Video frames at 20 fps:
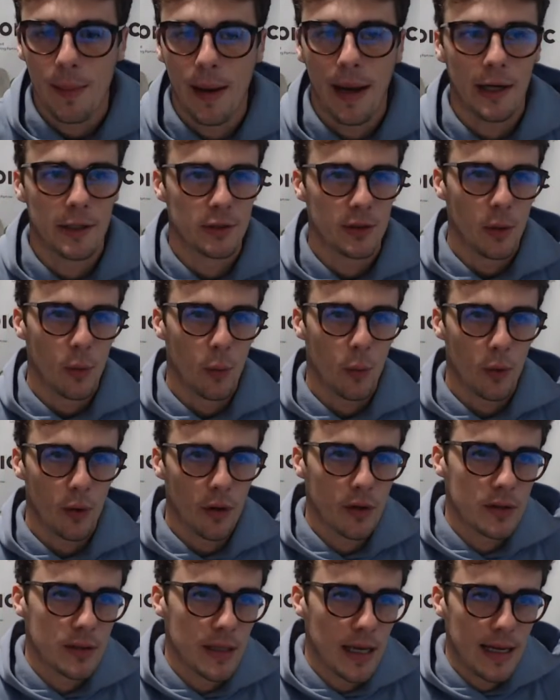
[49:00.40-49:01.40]
actually
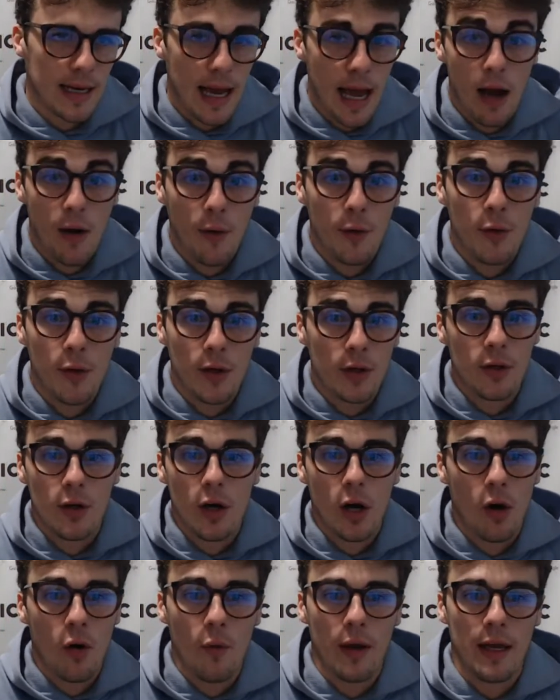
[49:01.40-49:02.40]
works and how you can
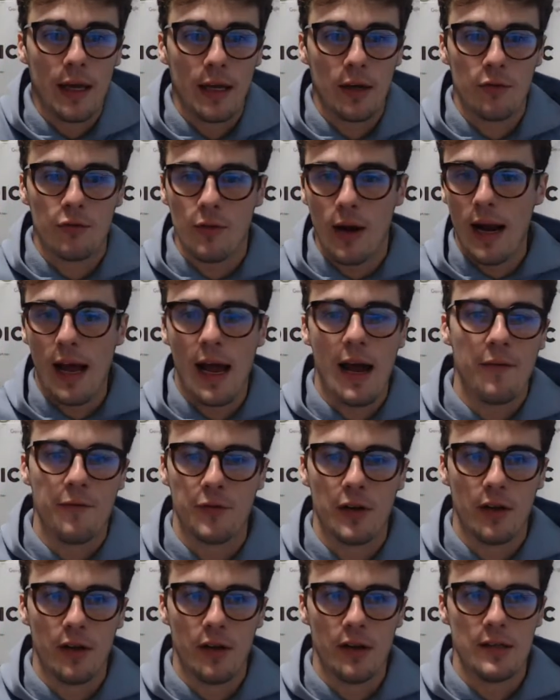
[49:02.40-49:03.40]
go in right
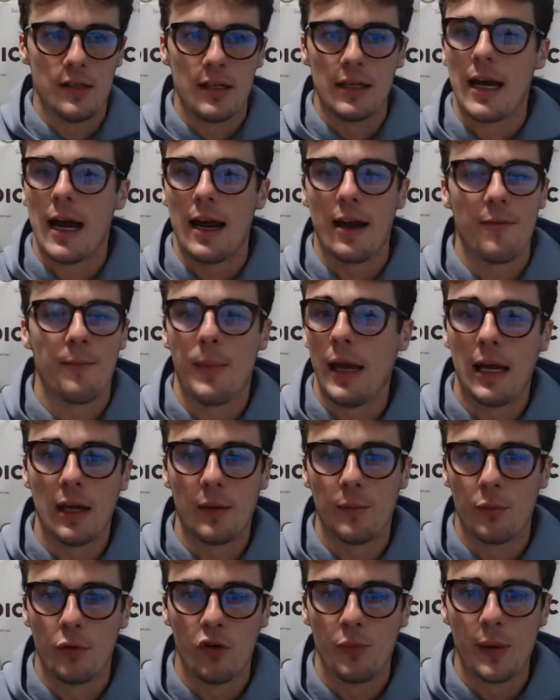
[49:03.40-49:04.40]
after this and kind of make
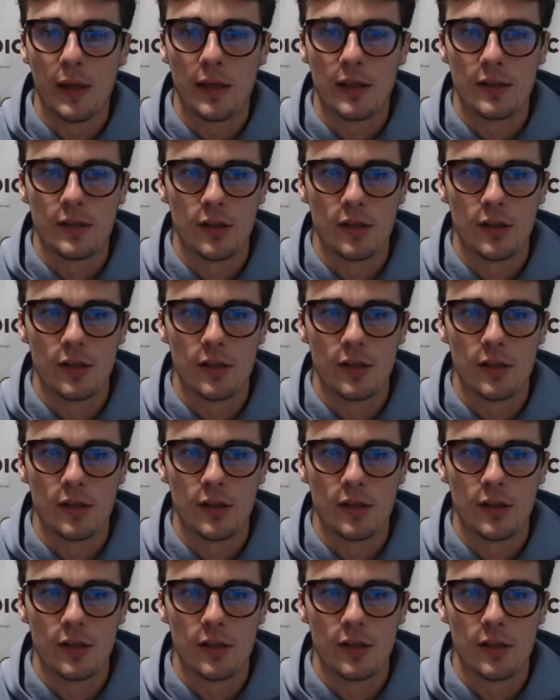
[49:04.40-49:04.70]
improvements.